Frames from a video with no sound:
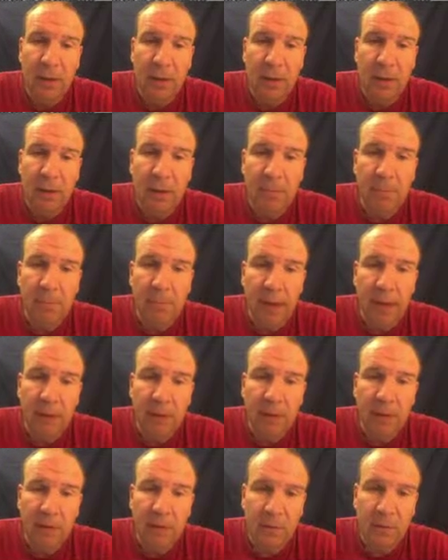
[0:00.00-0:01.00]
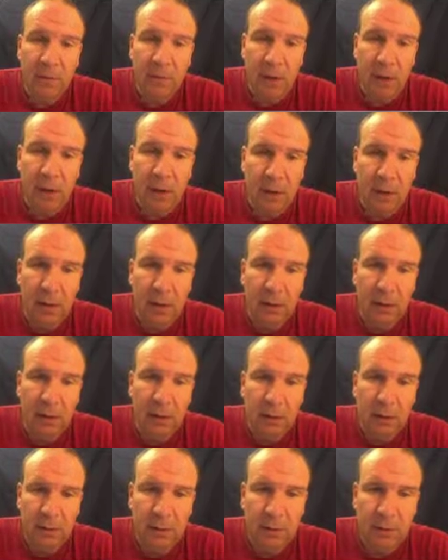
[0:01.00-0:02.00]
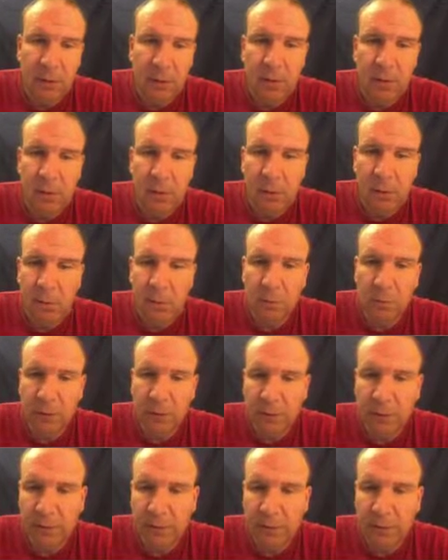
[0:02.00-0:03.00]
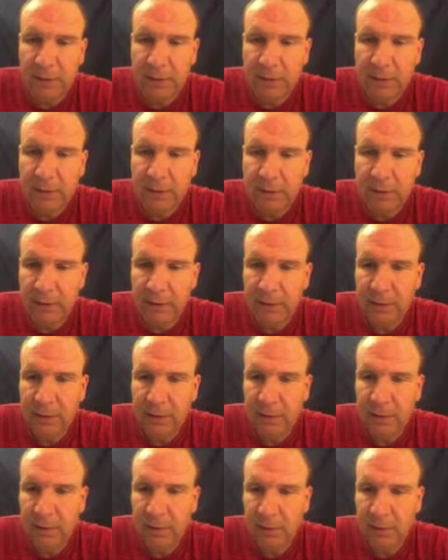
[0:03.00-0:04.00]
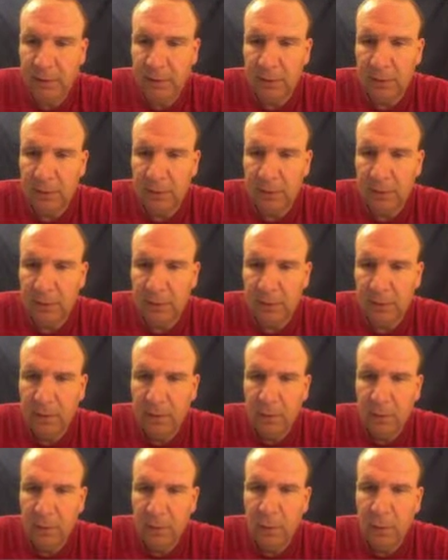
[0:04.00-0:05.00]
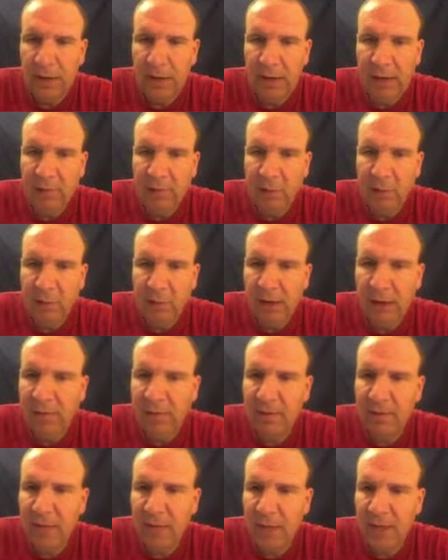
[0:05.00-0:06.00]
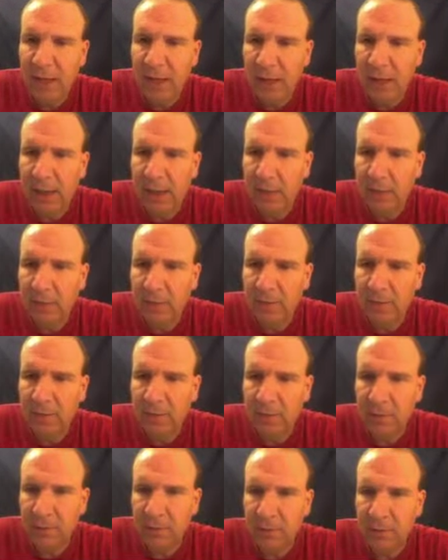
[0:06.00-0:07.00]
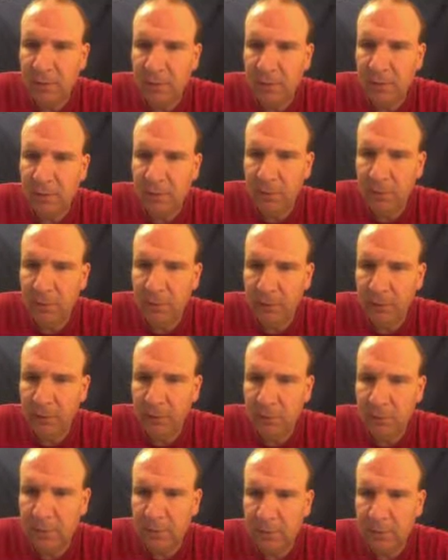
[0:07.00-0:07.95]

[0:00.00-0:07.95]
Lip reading: The metals are going to be over here in this area. We've got some transition elements here in between.